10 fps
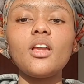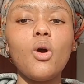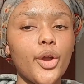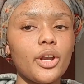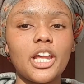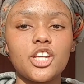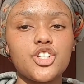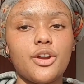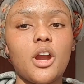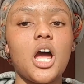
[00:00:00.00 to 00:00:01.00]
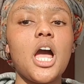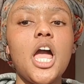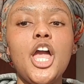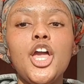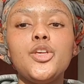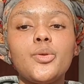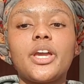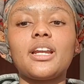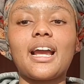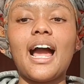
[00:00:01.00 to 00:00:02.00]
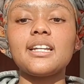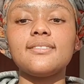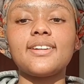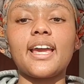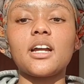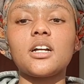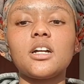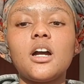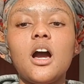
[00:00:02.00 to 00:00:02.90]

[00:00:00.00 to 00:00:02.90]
or your lecturer, you can kind of like,